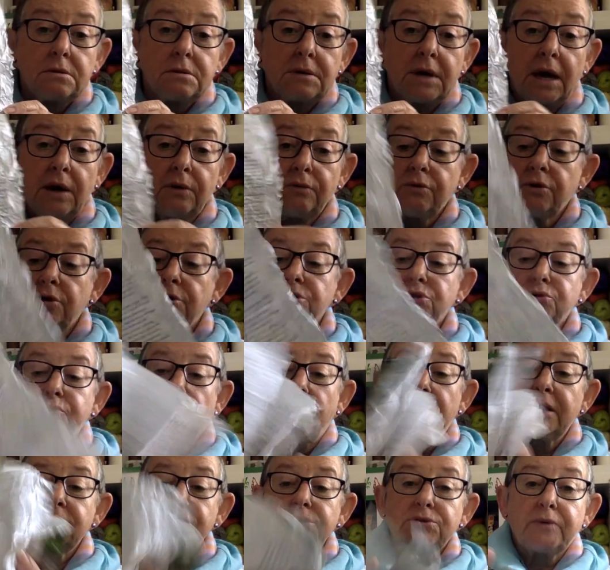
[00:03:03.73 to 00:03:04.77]
That works
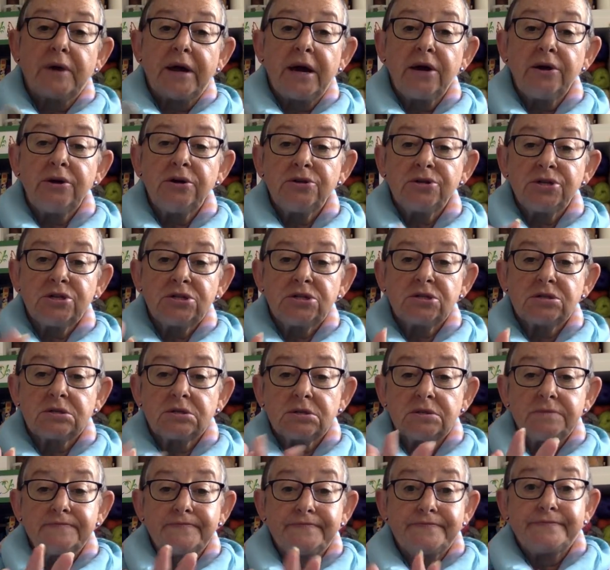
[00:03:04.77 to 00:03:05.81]
well as well. You just
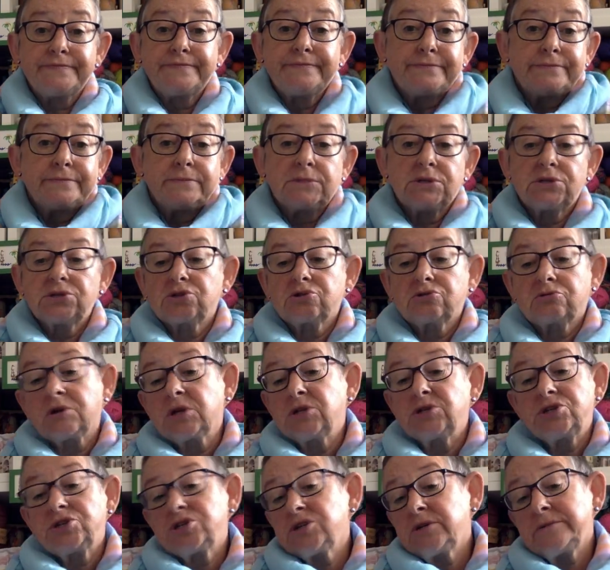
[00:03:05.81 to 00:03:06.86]

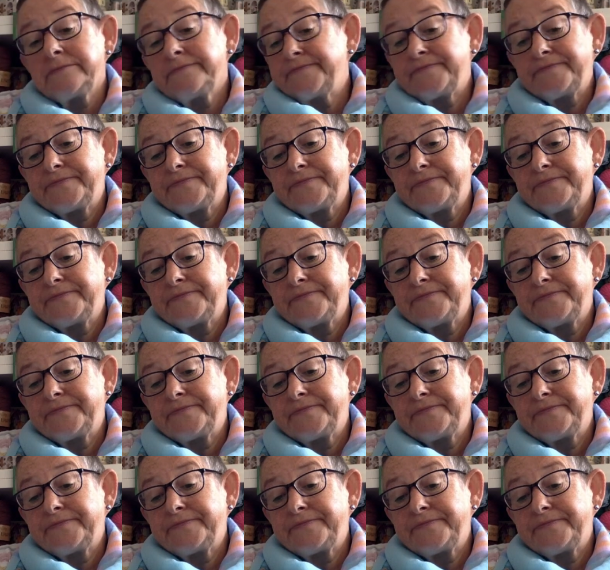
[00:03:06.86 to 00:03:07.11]
scrunch it,